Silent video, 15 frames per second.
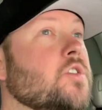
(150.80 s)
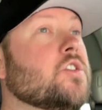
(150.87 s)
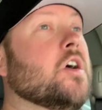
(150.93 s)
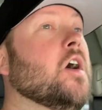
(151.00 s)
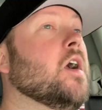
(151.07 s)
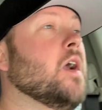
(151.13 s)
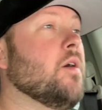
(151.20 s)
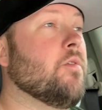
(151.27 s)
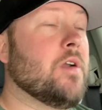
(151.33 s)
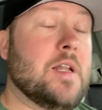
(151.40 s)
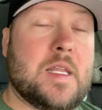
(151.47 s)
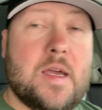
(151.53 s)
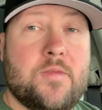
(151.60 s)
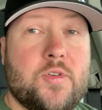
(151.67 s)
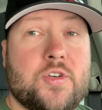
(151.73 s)
truck. I want a
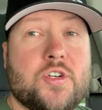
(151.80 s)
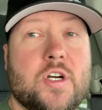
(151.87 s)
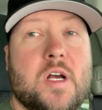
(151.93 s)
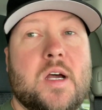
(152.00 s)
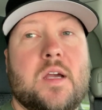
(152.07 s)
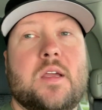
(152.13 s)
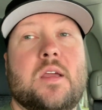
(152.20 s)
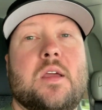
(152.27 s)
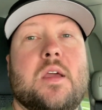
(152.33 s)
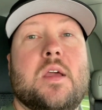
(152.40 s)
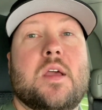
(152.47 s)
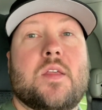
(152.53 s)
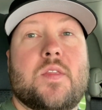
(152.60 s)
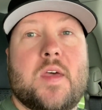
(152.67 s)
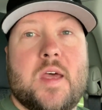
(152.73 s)
leveled truck
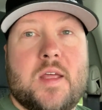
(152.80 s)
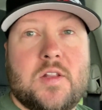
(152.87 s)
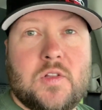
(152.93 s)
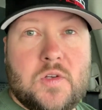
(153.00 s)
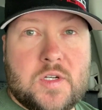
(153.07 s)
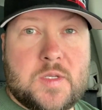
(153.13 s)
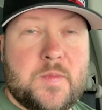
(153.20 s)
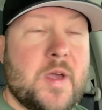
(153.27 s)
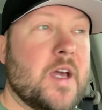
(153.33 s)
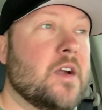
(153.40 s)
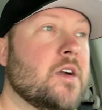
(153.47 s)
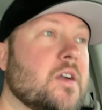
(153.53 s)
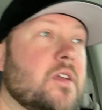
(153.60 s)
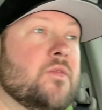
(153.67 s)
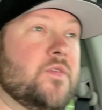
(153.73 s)
that looks
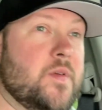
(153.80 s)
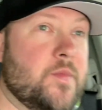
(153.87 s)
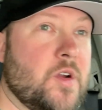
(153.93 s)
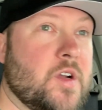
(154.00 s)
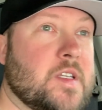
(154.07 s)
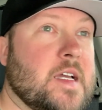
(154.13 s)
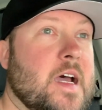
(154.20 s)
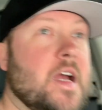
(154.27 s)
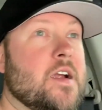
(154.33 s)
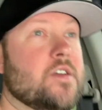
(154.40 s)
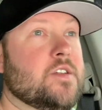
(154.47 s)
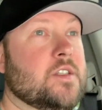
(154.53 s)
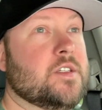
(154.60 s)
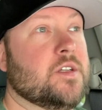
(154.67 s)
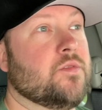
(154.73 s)
better, can fit bigger
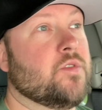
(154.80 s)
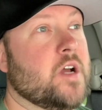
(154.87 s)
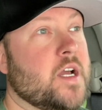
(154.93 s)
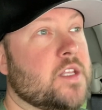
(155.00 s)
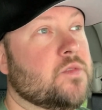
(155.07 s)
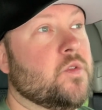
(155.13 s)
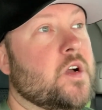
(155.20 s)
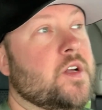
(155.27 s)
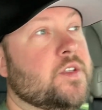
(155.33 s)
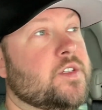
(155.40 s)
tires, and still rides well.